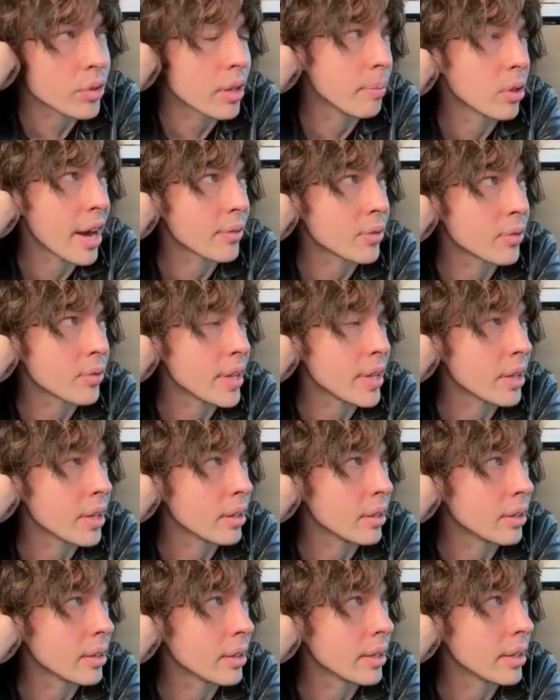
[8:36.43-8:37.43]
that
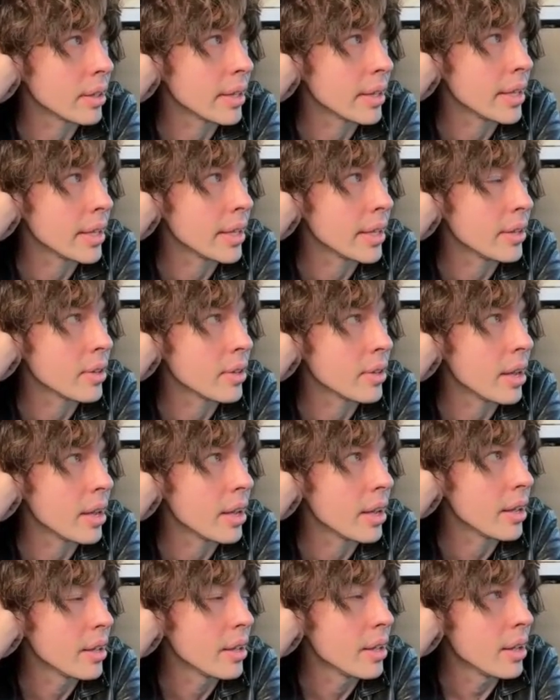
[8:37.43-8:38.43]
most
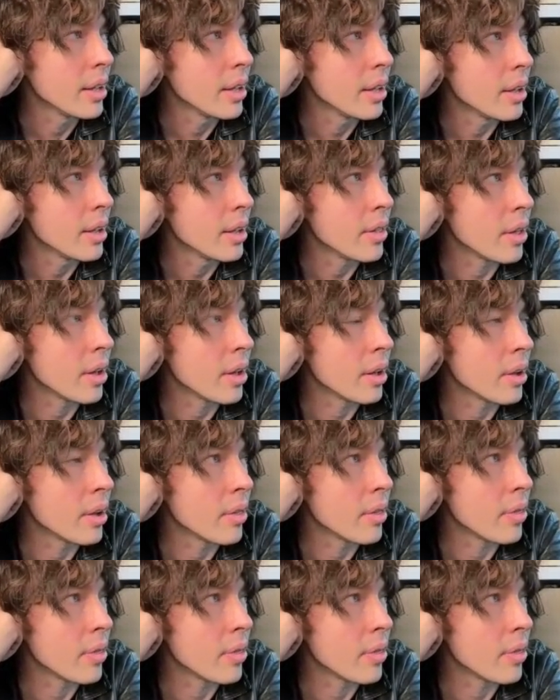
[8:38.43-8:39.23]
creatives feel is